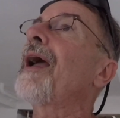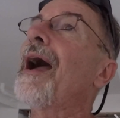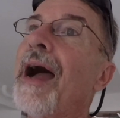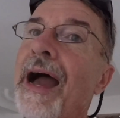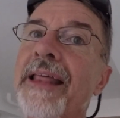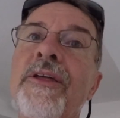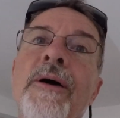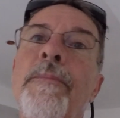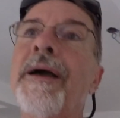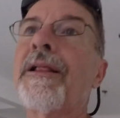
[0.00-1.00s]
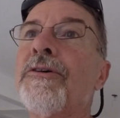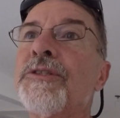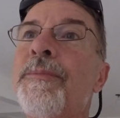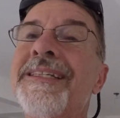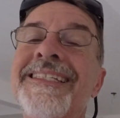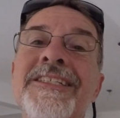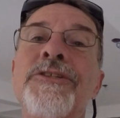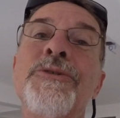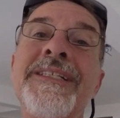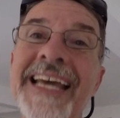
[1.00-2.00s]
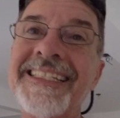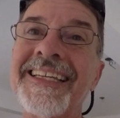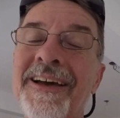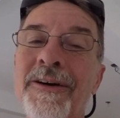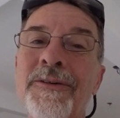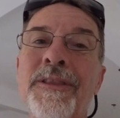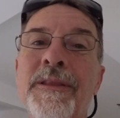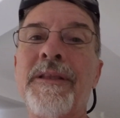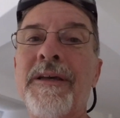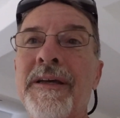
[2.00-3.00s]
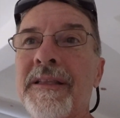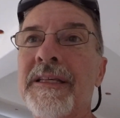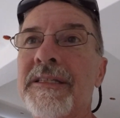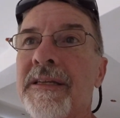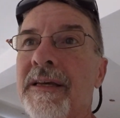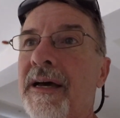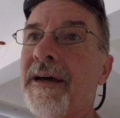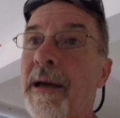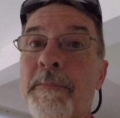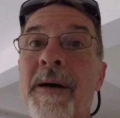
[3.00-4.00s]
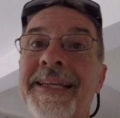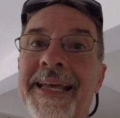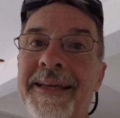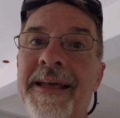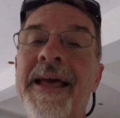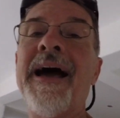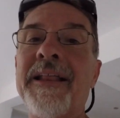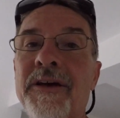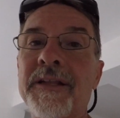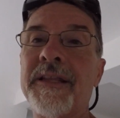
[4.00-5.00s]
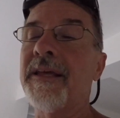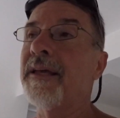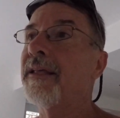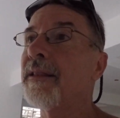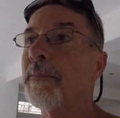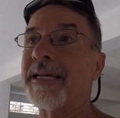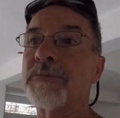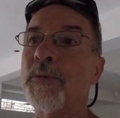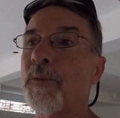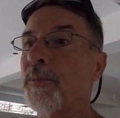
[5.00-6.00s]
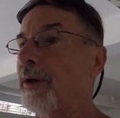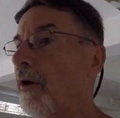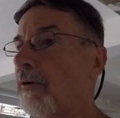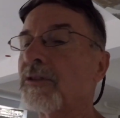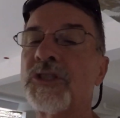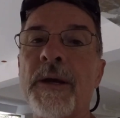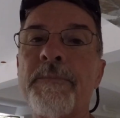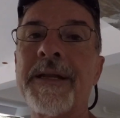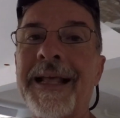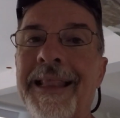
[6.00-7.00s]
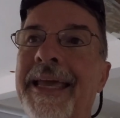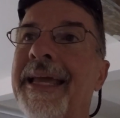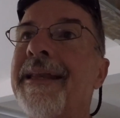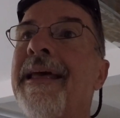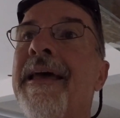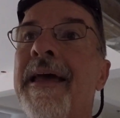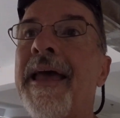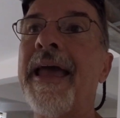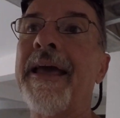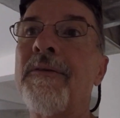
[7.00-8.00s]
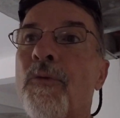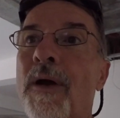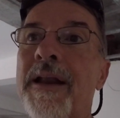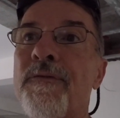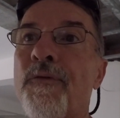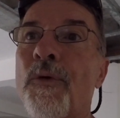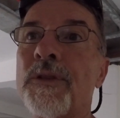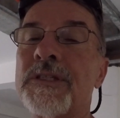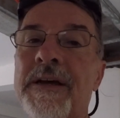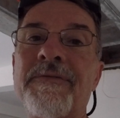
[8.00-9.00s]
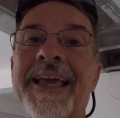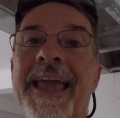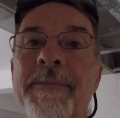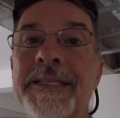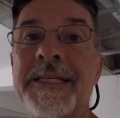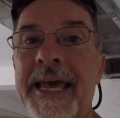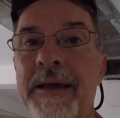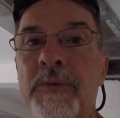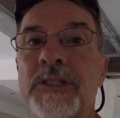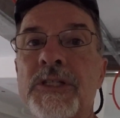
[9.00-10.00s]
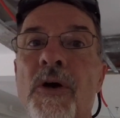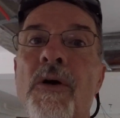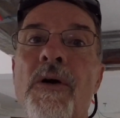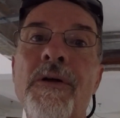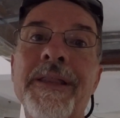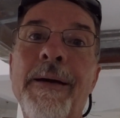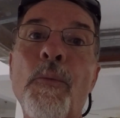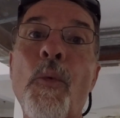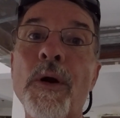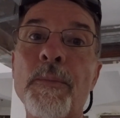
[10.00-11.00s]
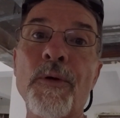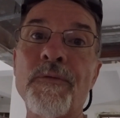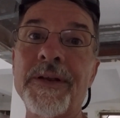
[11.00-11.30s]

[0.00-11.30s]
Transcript: I thought by close of business 2 days ago, on Monday, I thought the basement would be all chipped, cleaned, and ready for the stuff that came in today, which is all that waterproofing